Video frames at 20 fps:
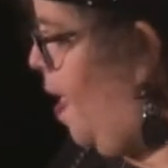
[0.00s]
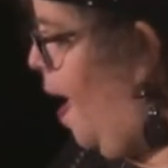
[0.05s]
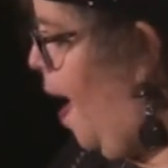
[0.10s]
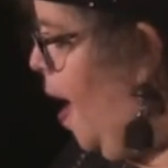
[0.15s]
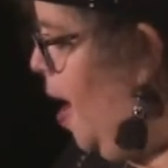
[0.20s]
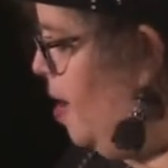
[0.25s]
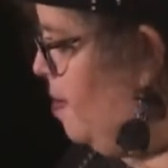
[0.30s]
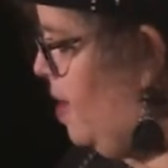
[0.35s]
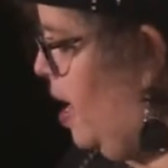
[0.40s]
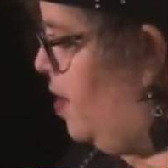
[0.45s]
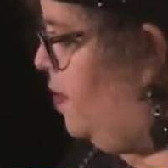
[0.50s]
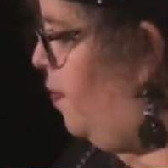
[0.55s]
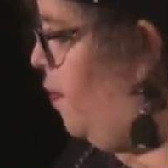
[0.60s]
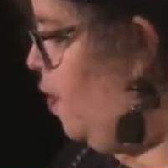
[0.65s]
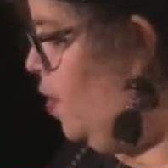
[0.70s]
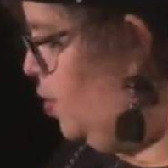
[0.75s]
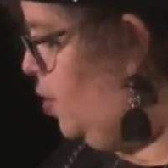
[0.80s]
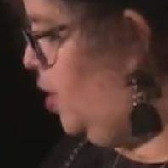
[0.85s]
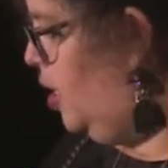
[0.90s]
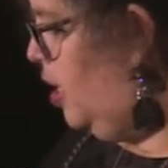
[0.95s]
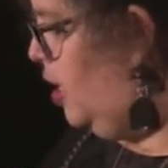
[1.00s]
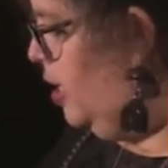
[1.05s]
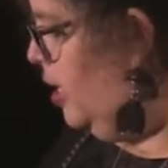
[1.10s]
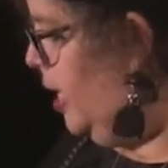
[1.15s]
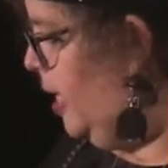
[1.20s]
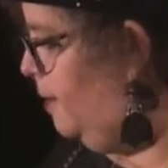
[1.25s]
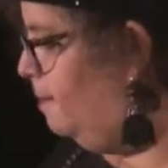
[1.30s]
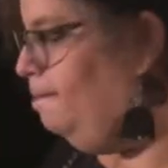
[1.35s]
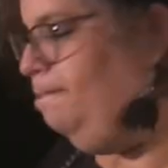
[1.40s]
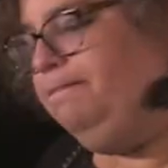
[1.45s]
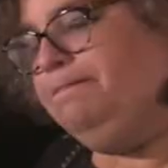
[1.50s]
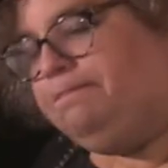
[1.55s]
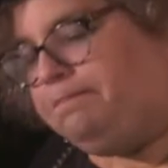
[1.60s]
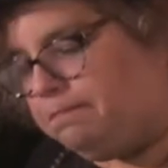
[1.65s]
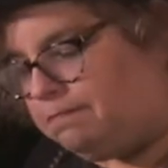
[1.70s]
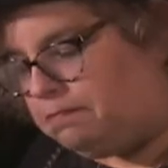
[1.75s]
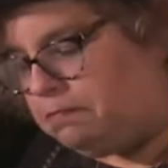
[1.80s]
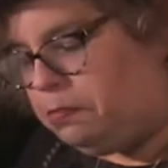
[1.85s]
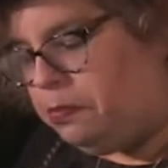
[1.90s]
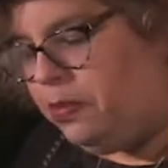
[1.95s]
um, unfortunately,
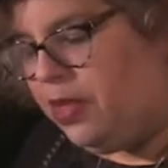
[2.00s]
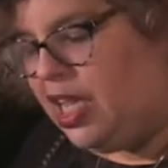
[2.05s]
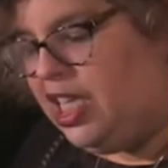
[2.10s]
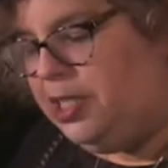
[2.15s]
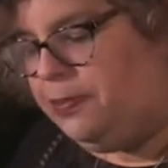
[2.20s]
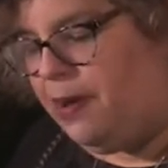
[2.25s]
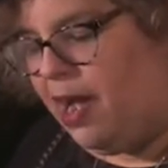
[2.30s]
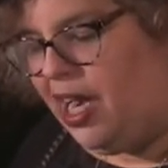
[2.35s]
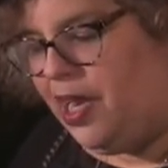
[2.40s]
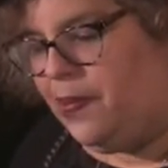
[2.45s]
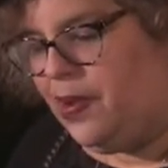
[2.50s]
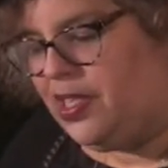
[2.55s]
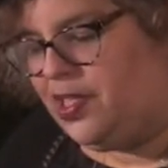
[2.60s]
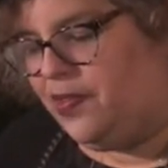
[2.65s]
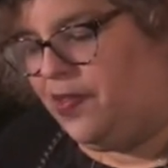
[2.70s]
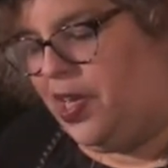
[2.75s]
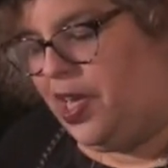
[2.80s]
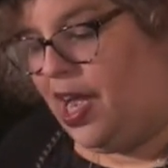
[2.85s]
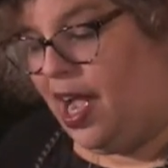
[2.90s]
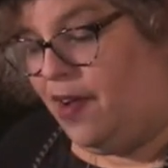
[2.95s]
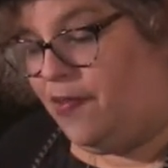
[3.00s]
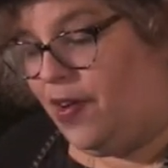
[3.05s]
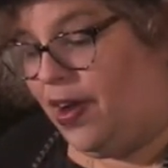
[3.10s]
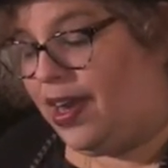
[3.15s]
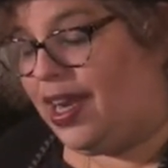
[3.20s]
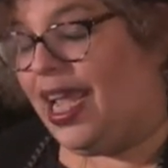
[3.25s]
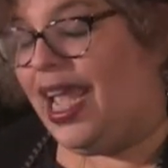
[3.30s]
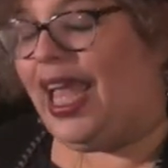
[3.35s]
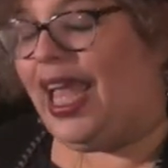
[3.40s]
his body wasn't recovered.